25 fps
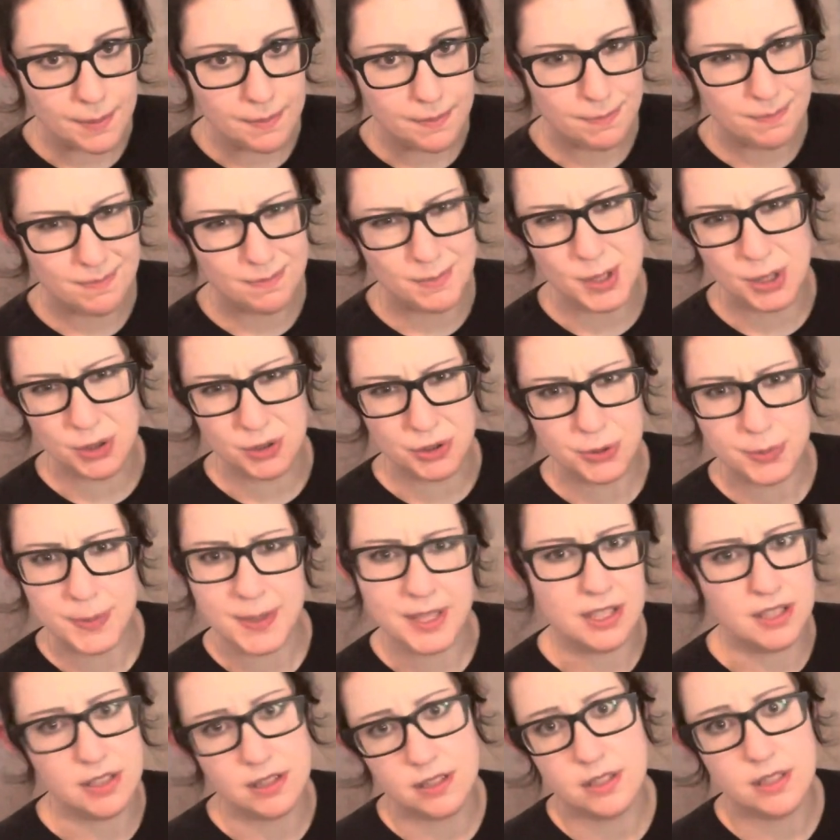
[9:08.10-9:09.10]
mineral
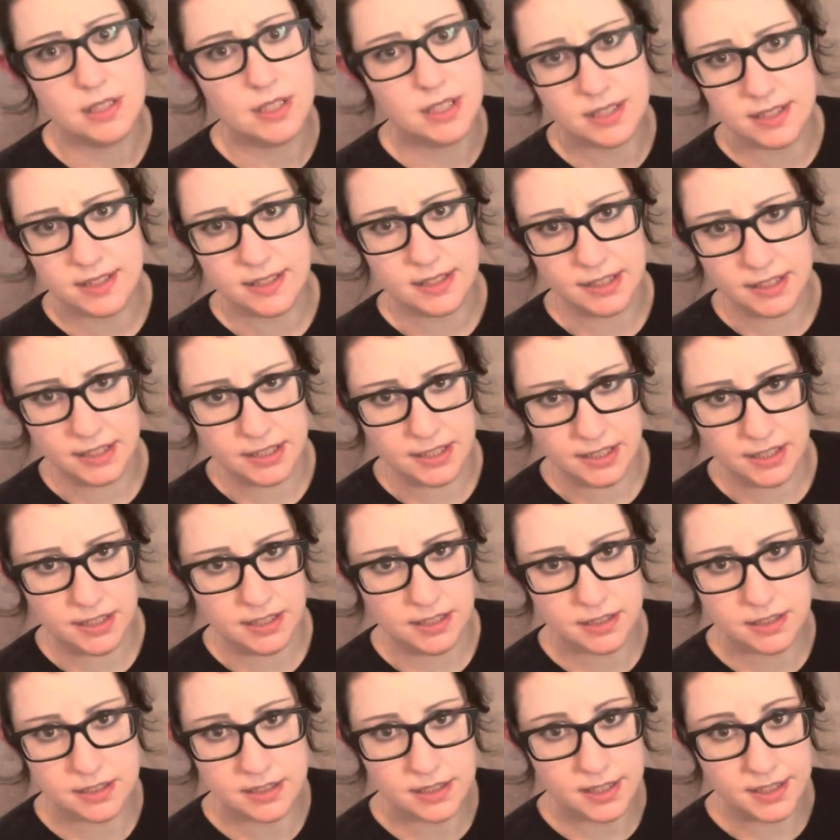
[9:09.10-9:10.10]
spirits isn't gonna
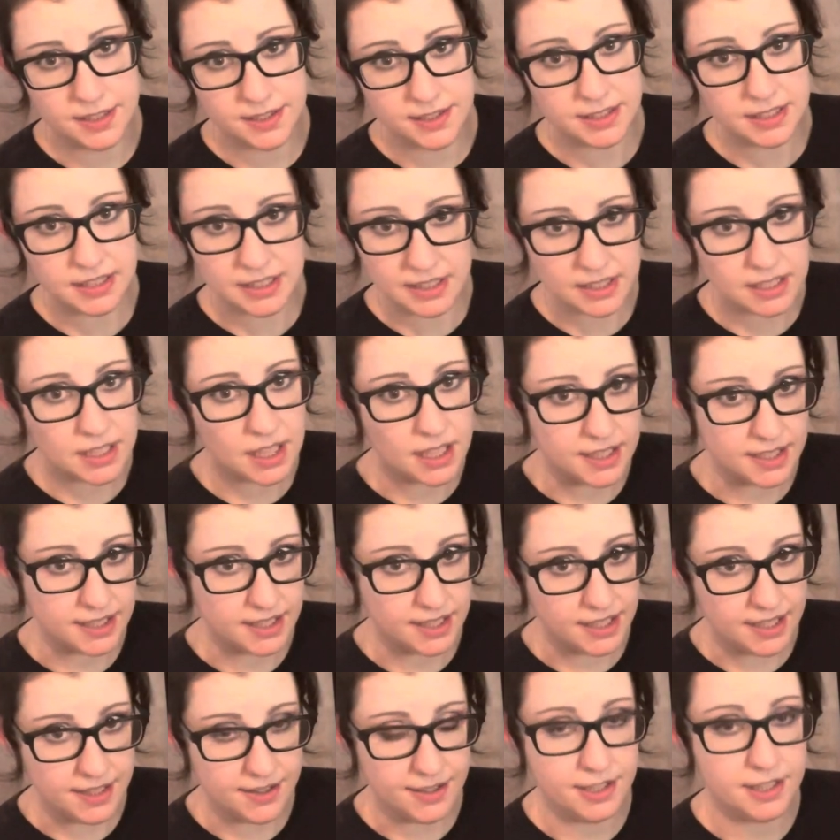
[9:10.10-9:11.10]
cut it
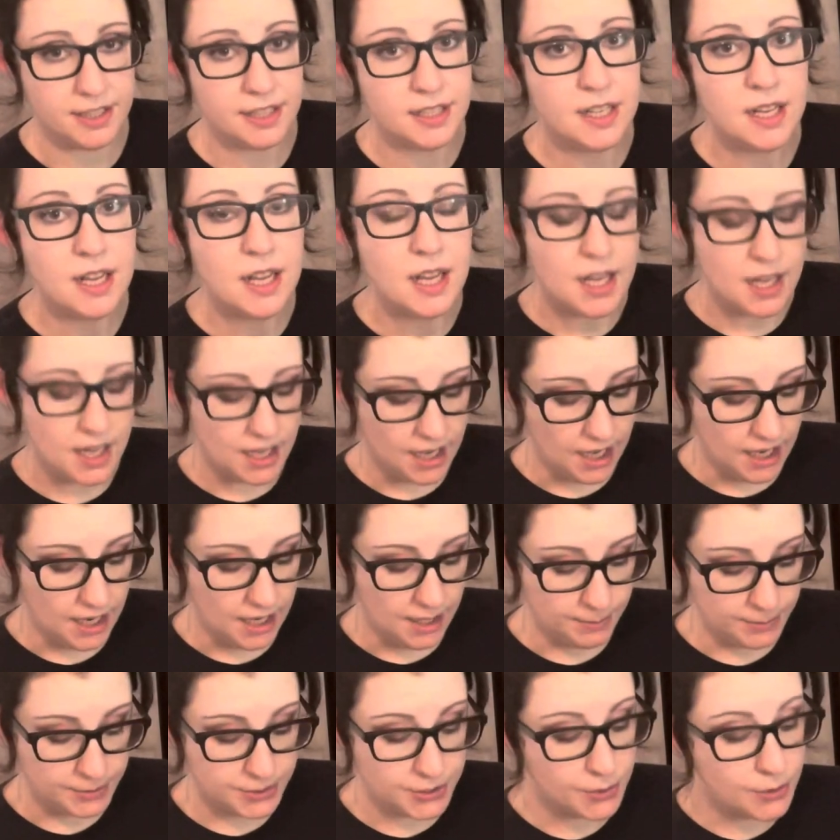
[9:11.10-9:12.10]
either.
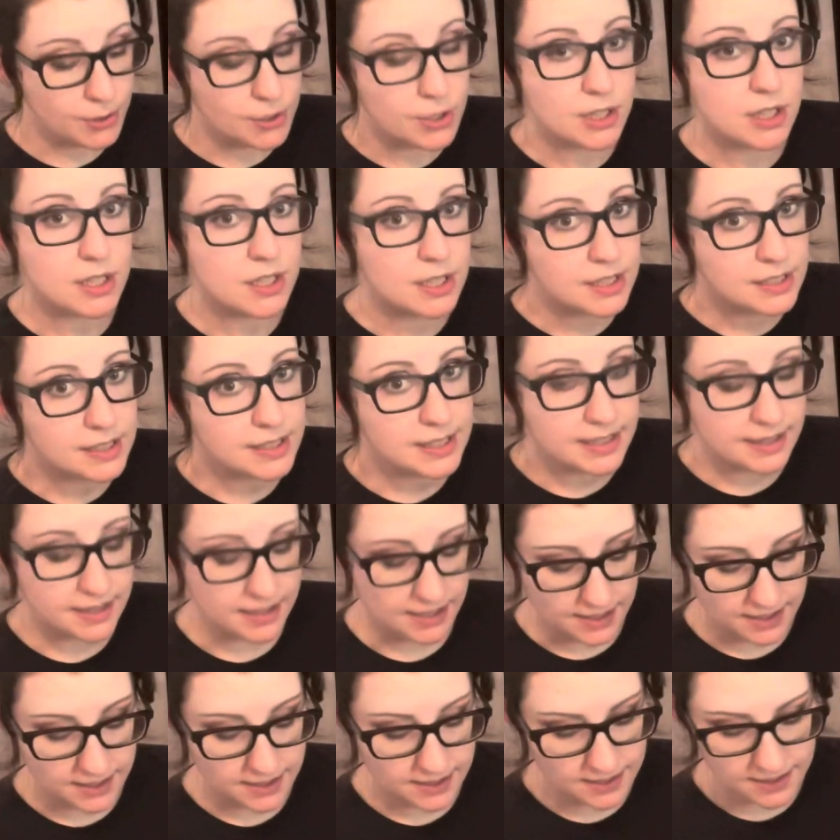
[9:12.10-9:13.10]
So in order to clean
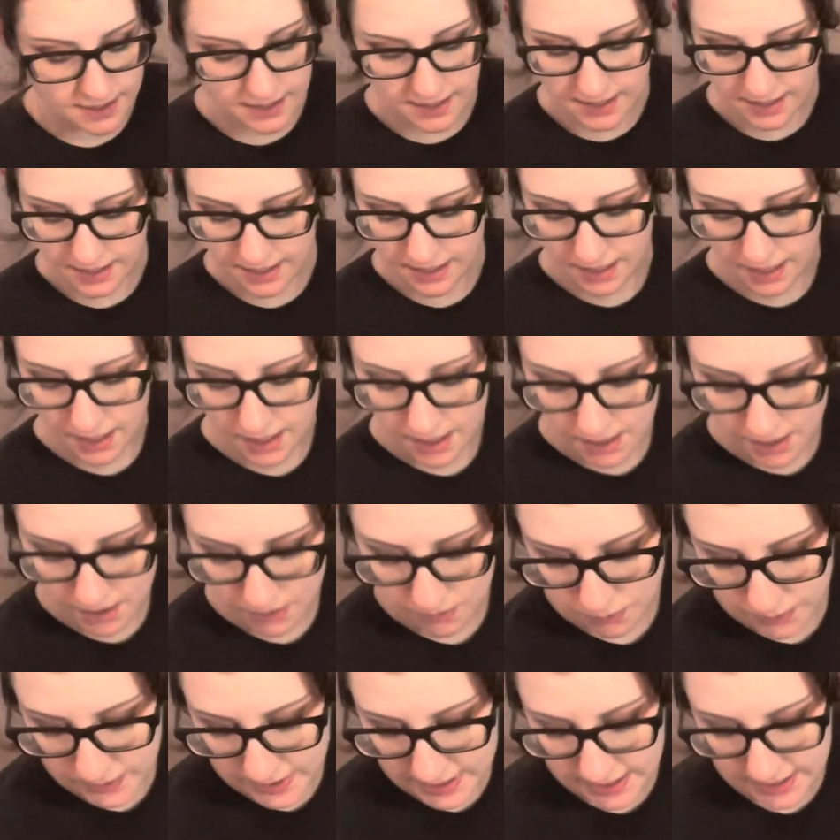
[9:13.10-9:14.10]
this,
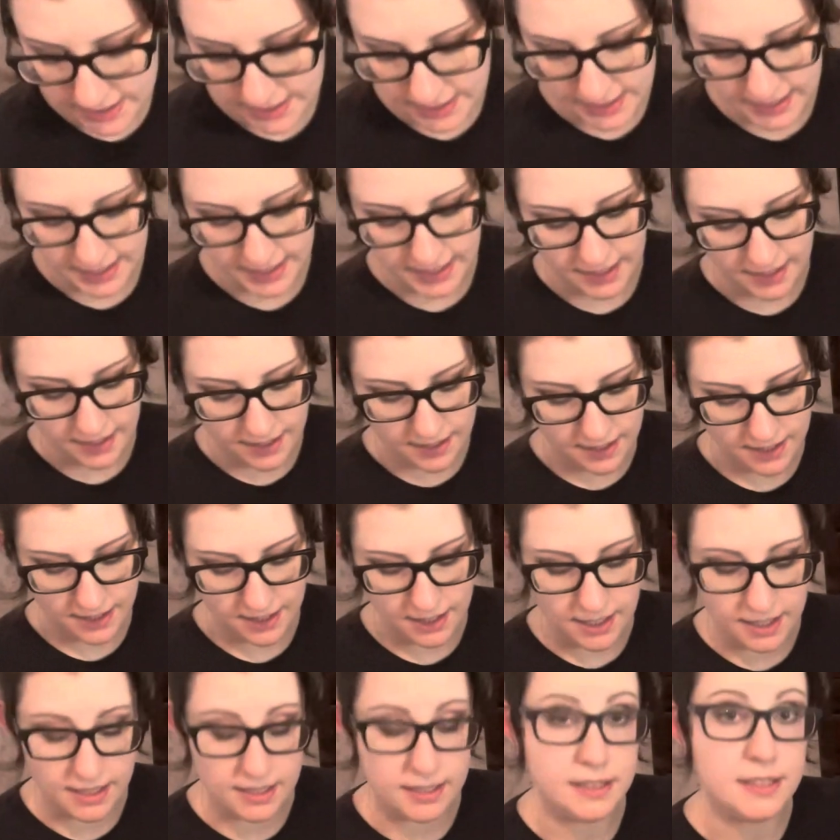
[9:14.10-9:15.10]
we need
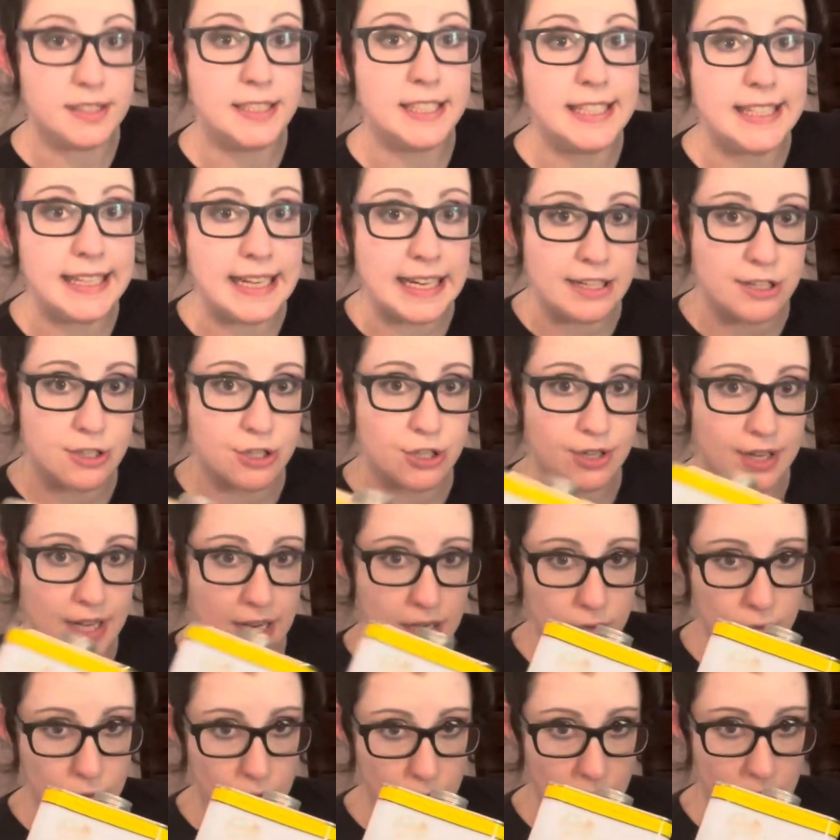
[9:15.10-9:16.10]
denatured
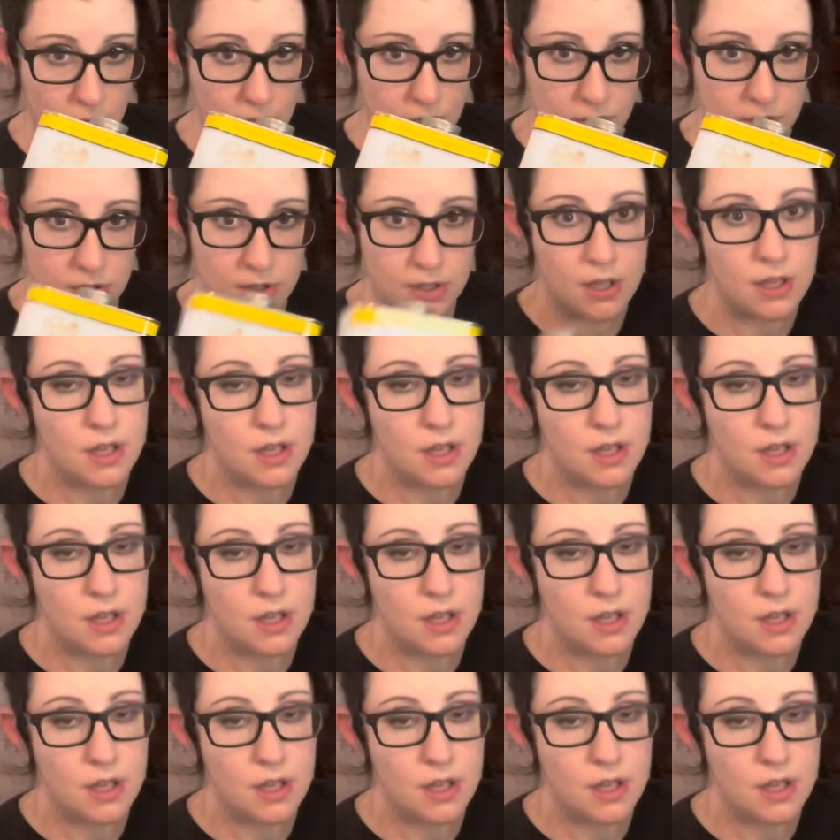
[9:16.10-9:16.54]
alcohol,